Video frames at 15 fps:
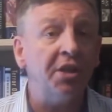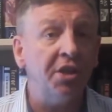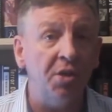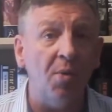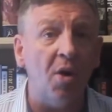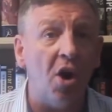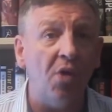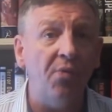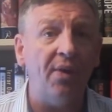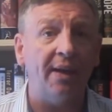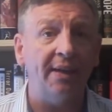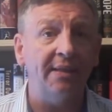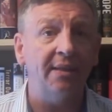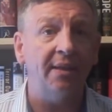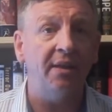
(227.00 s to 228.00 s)
you are
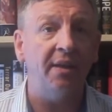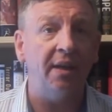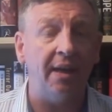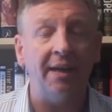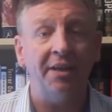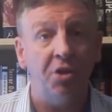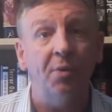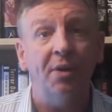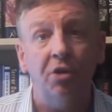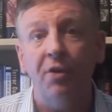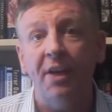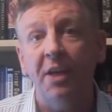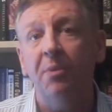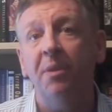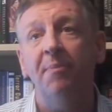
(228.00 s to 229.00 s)
right, and you
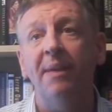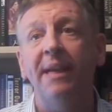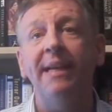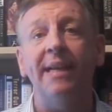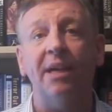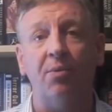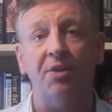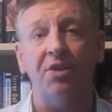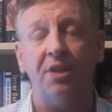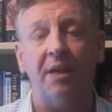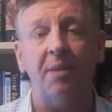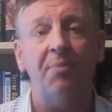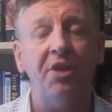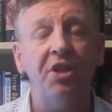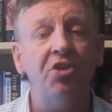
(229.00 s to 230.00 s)
agreed with me, Nick, which I
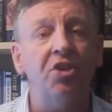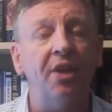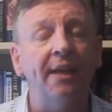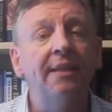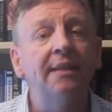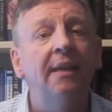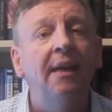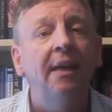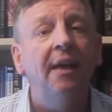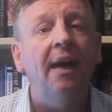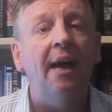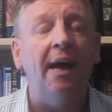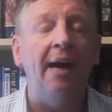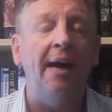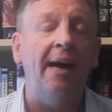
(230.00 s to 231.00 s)
appreciate,
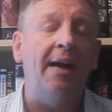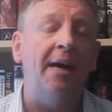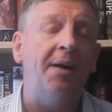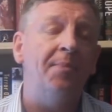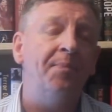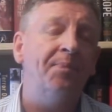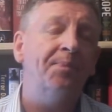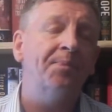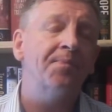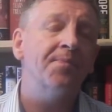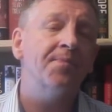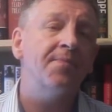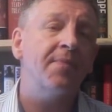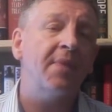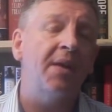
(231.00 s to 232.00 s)

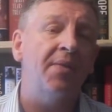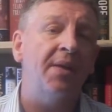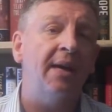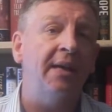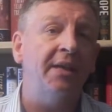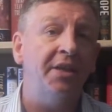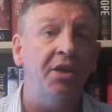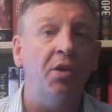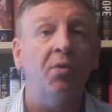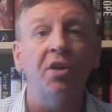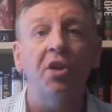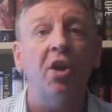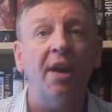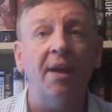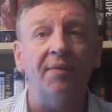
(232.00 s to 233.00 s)
that, you know,
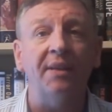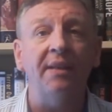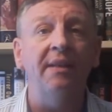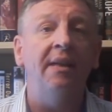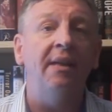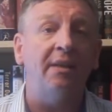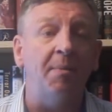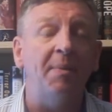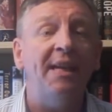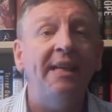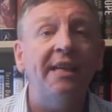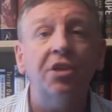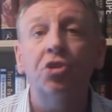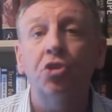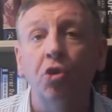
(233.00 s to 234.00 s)
they're
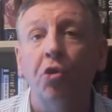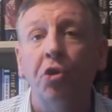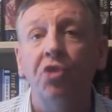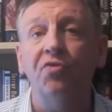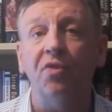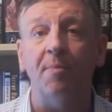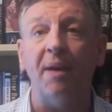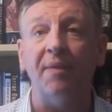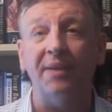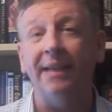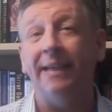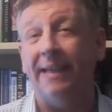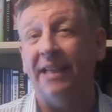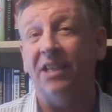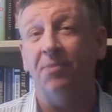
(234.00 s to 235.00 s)
being discouraged from having
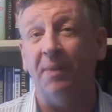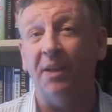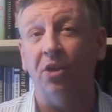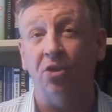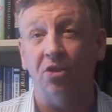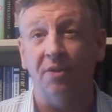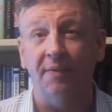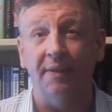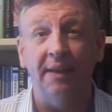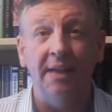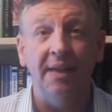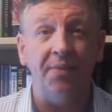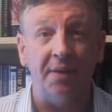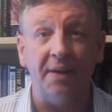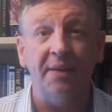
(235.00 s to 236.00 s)
kids because of,
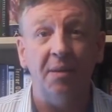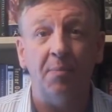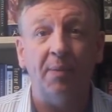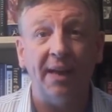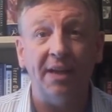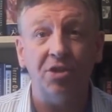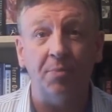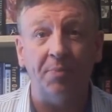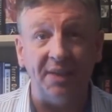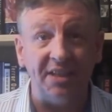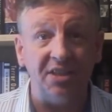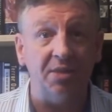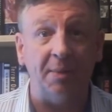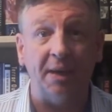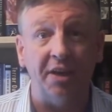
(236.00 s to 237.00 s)
they're in the pleasure
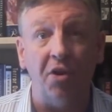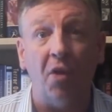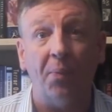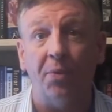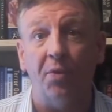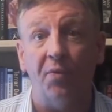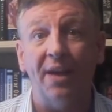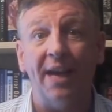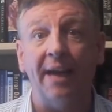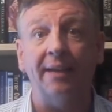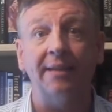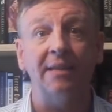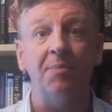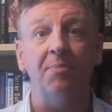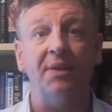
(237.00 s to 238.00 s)
principle and not the
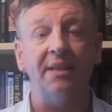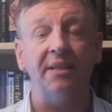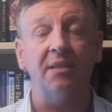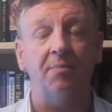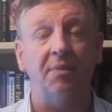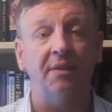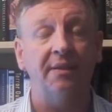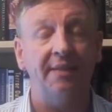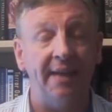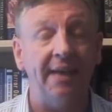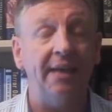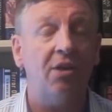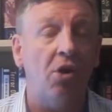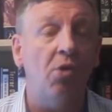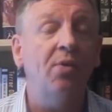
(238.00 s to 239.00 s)
reality principle.
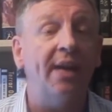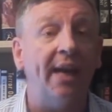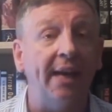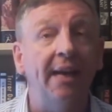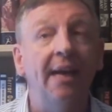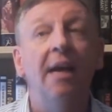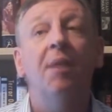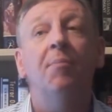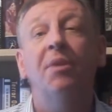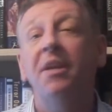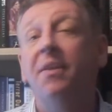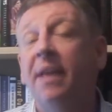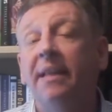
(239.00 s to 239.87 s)
Yeah, okay. But you